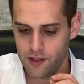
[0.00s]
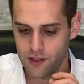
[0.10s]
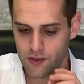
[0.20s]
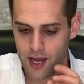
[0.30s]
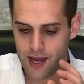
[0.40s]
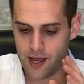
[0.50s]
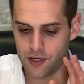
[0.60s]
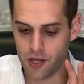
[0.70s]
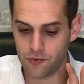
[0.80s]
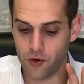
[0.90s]
Okay,
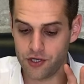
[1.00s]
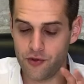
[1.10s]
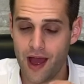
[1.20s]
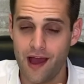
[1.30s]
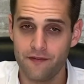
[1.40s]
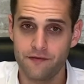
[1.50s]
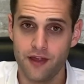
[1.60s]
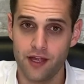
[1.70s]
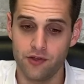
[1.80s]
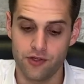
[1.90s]
another one you have
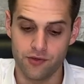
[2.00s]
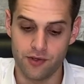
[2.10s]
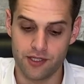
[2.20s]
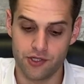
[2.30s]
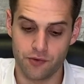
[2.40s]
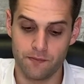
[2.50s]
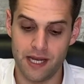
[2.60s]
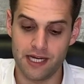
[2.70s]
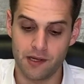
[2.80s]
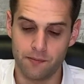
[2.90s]
that you do is your
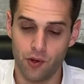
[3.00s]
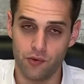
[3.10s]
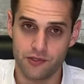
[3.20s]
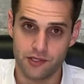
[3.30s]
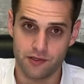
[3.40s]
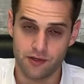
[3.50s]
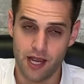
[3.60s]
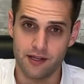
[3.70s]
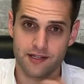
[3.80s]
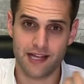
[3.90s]
meeting pulse,
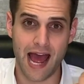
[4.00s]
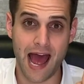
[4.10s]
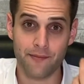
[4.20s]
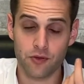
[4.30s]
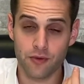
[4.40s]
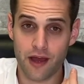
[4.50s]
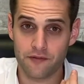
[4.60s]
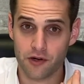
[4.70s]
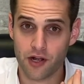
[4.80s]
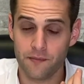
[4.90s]
okay? This is a habit we have
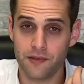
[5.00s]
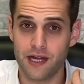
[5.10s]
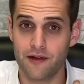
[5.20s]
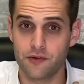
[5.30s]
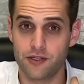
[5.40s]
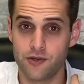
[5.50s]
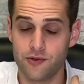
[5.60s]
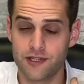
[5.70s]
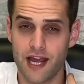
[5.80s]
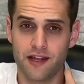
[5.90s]
in our company. Every
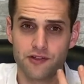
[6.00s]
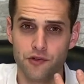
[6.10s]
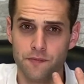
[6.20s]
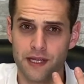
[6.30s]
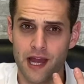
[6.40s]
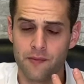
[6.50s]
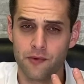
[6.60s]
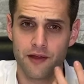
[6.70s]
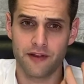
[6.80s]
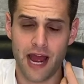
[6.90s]
Tuesday at two P M,
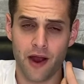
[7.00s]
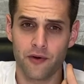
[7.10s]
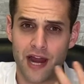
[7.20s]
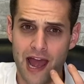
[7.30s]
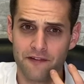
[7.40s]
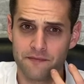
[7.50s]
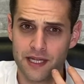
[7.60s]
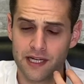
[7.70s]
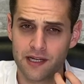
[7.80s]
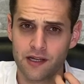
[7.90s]
we have an hour and a half
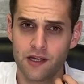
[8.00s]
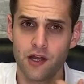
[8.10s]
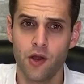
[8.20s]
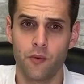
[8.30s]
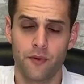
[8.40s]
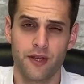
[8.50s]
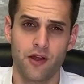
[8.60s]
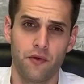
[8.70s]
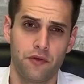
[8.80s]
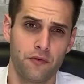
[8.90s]
meeting where we
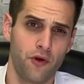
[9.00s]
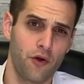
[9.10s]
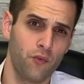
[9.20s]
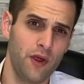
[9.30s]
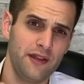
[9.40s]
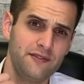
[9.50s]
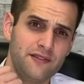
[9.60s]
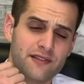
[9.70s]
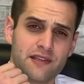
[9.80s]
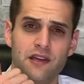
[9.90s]
go through our
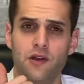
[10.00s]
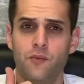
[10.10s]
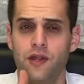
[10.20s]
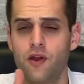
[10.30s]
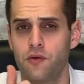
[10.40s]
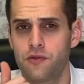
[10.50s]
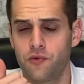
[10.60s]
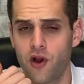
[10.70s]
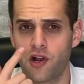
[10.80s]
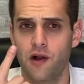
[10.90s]
wins. We go
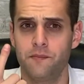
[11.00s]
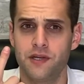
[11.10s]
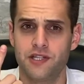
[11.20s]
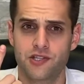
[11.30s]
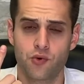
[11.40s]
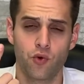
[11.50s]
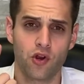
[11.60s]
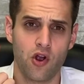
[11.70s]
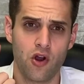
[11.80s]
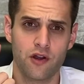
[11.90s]
through our company
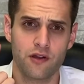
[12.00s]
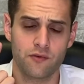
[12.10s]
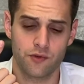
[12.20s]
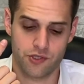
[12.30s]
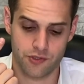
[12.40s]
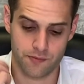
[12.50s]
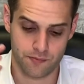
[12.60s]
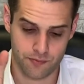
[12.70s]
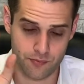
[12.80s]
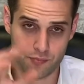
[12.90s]
scorecard, which is
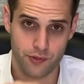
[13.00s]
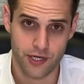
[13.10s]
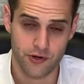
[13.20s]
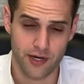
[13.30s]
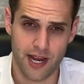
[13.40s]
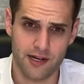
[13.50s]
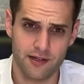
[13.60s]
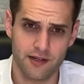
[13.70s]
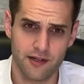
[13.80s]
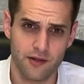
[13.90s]

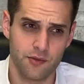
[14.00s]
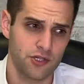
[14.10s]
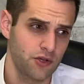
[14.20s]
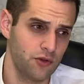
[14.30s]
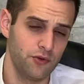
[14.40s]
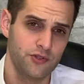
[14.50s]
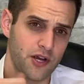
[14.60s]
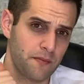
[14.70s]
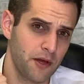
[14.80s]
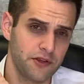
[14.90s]
pre-created, which includes
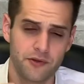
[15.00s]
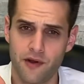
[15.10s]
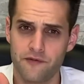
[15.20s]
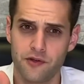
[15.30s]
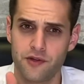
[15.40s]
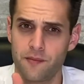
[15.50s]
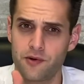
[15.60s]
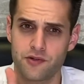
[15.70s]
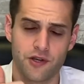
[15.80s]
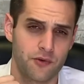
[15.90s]
our monthly revenue
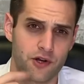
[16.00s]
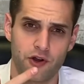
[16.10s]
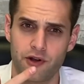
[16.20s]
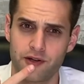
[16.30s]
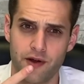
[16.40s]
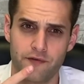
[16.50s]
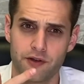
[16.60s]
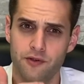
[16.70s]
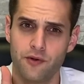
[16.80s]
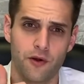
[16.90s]
numbers, our recurring
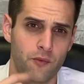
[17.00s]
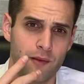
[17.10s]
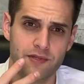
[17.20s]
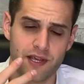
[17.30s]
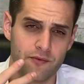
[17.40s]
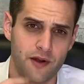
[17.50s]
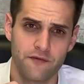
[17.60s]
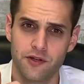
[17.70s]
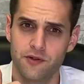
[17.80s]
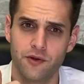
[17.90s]
revenue, our website
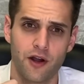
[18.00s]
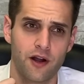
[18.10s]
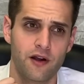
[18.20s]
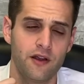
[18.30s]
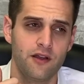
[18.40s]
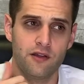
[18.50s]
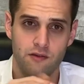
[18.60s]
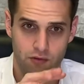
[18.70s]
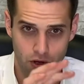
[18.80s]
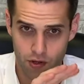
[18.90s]
revenue, our
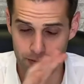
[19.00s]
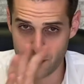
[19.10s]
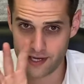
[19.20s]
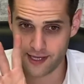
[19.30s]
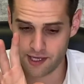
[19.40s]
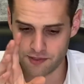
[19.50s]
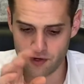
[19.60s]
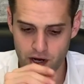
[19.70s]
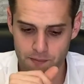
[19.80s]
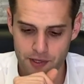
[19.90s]
all the breakdowns of
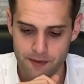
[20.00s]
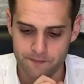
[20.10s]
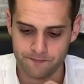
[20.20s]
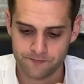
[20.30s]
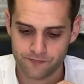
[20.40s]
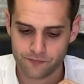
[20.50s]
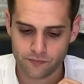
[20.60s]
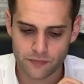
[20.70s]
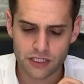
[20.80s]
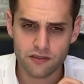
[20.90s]
our company.
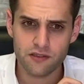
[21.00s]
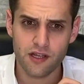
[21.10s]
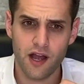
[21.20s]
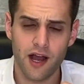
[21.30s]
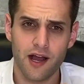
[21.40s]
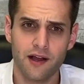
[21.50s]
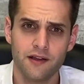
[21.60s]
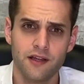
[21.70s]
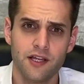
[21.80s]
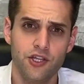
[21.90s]
Uh,
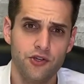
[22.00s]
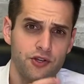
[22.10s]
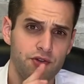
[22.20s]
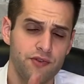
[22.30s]
you can do